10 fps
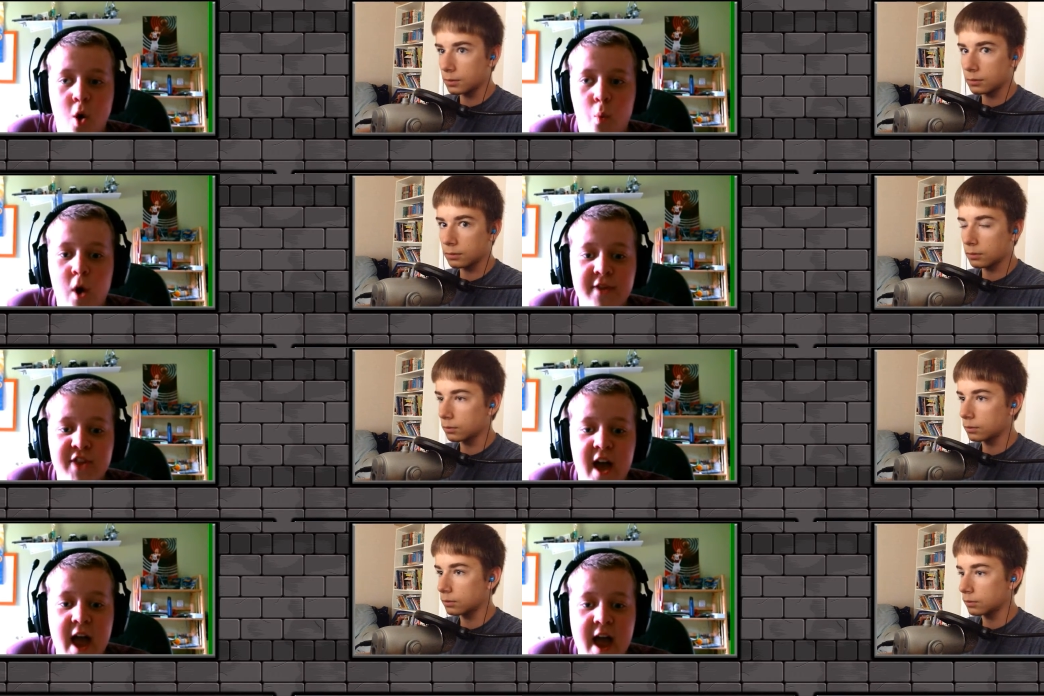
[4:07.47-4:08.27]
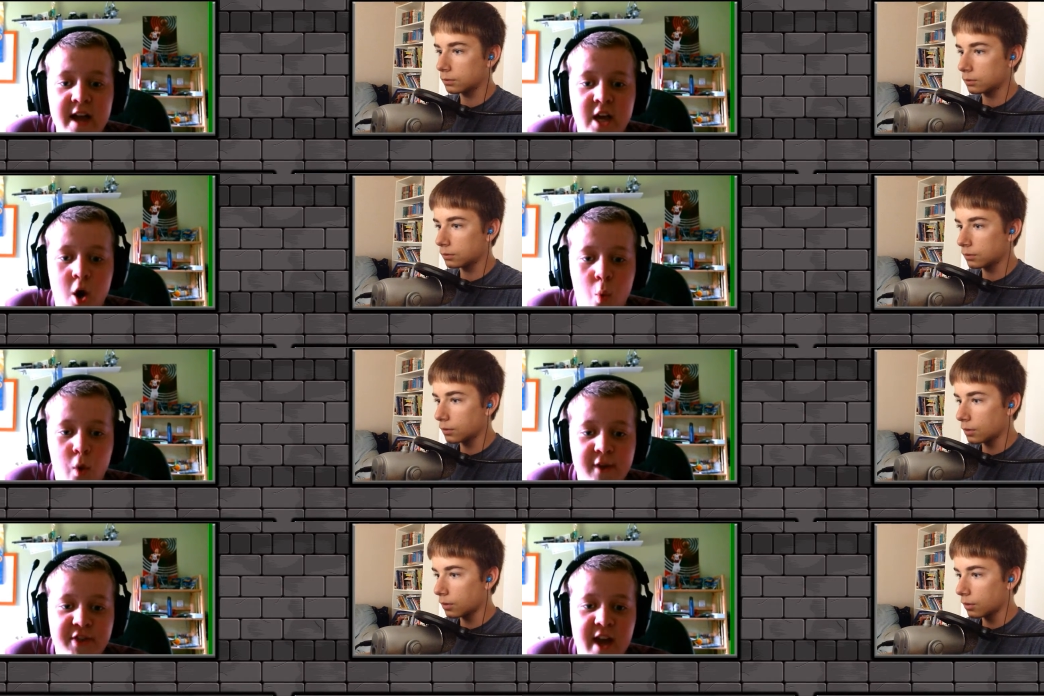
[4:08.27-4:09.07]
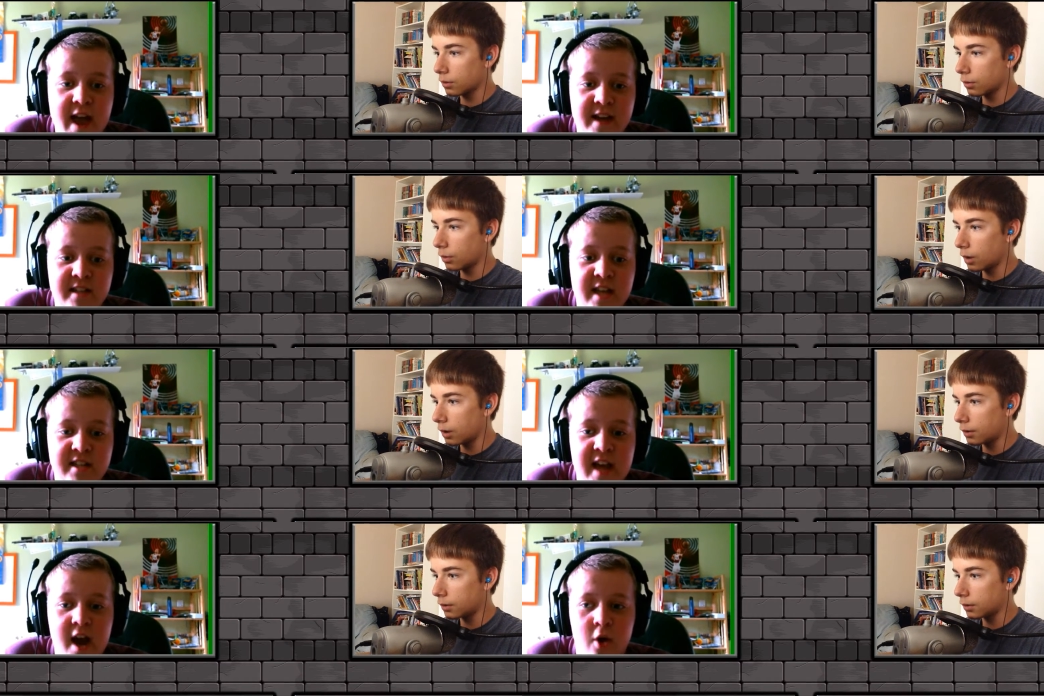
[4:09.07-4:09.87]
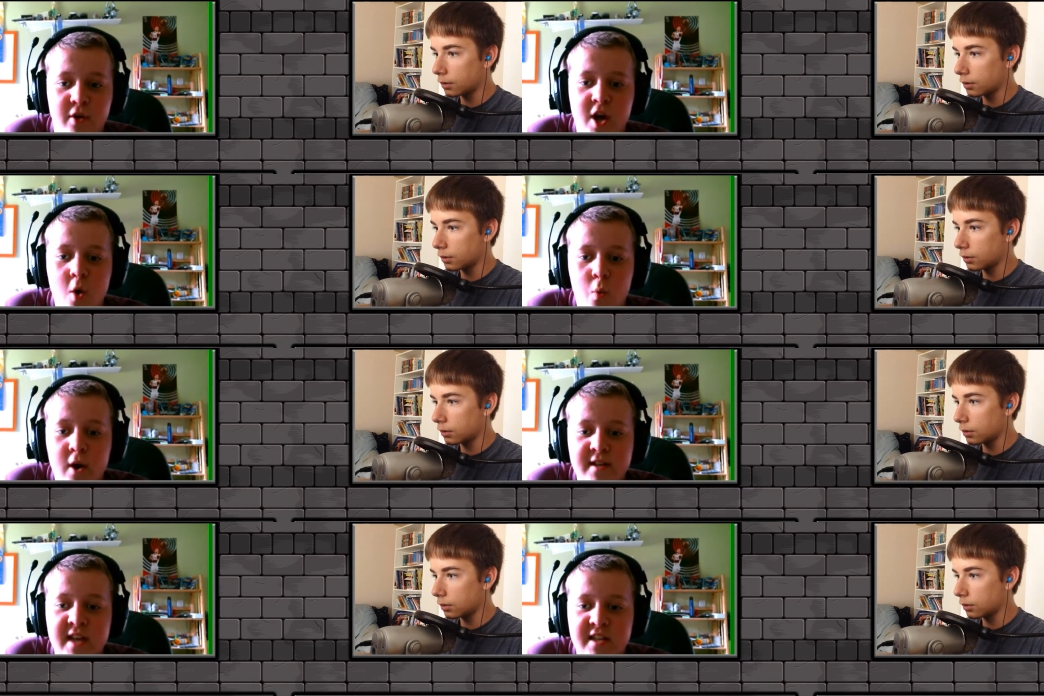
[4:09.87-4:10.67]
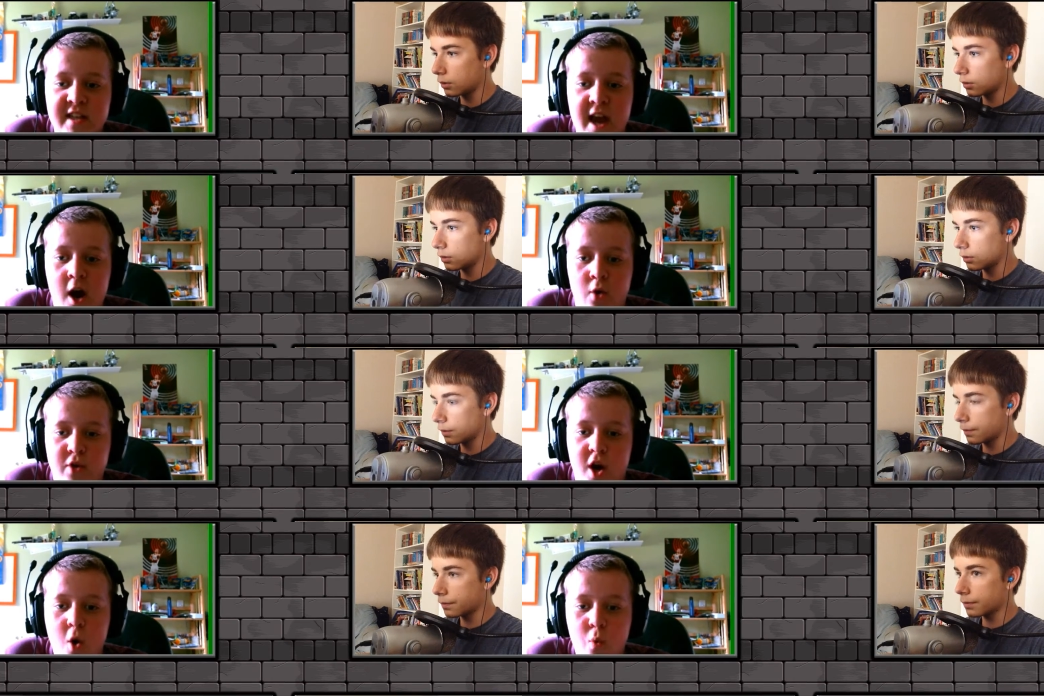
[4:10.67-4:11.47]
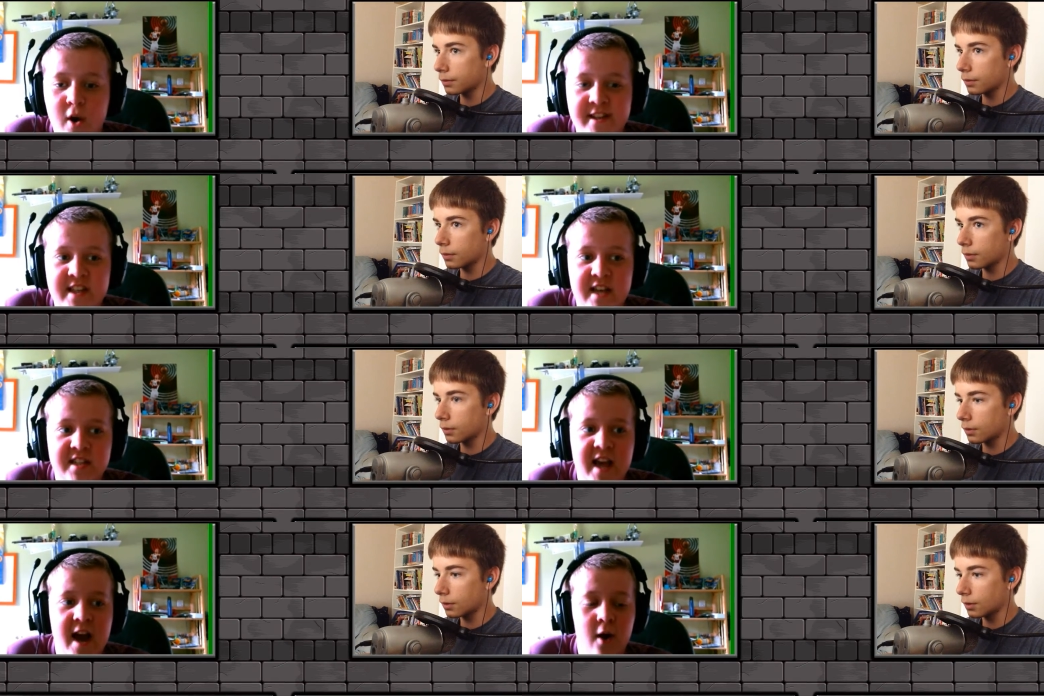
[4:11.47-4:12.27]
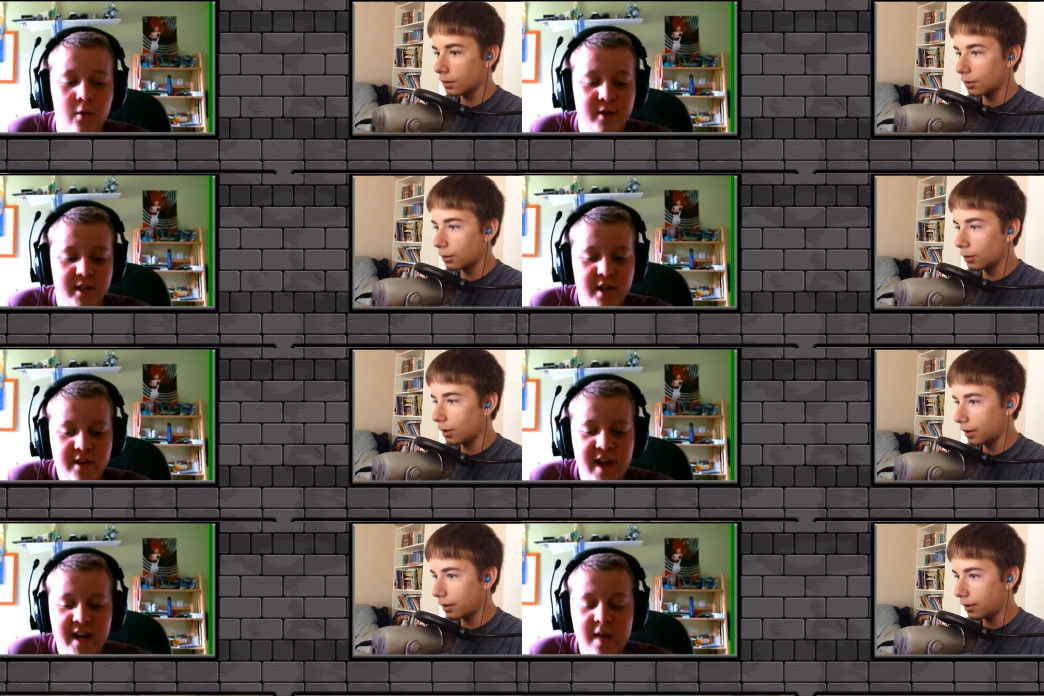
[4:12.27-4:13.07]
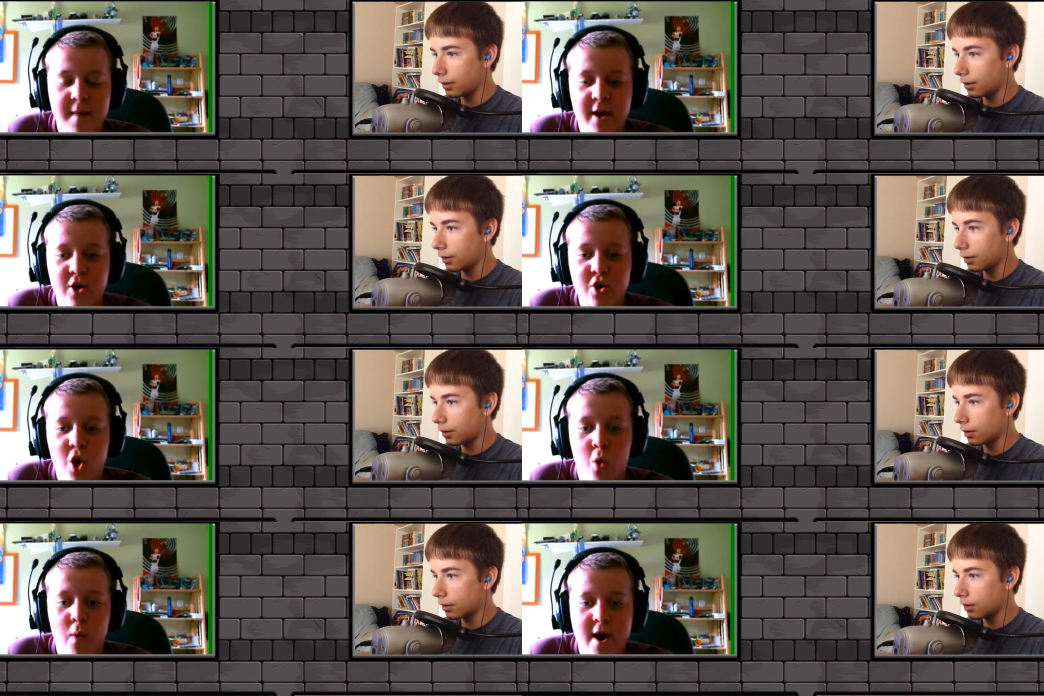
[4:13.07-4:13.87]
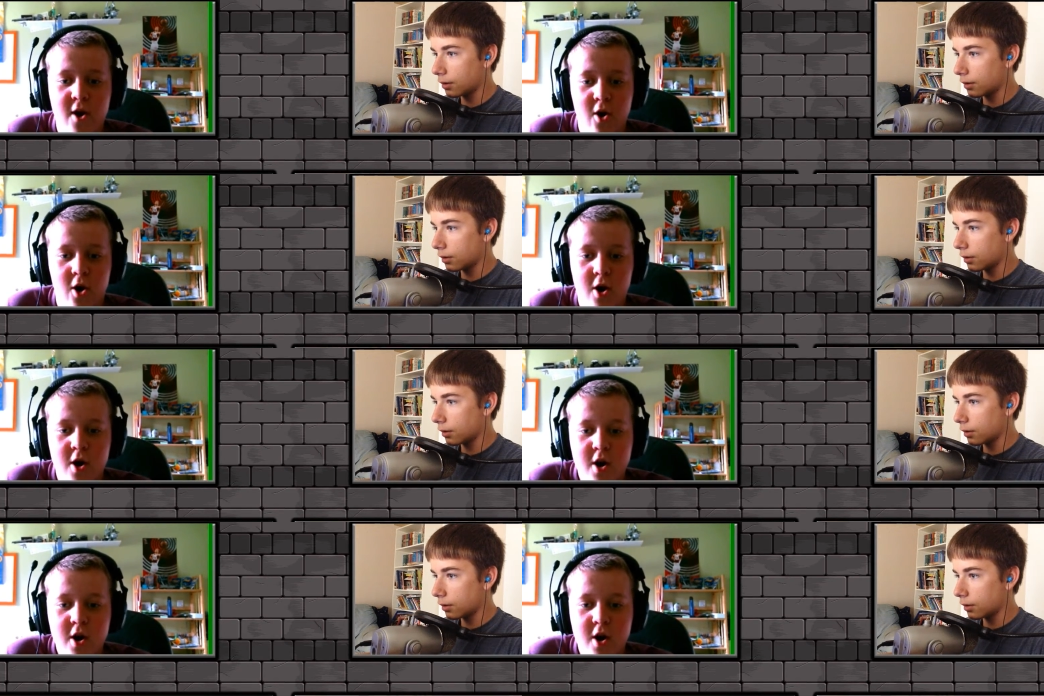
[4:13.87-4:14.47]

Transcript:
Speaker 1: What the heck? What the heck? What the heck what? is that sound? What is that sound? What is that sound? What? That came out of nowhere.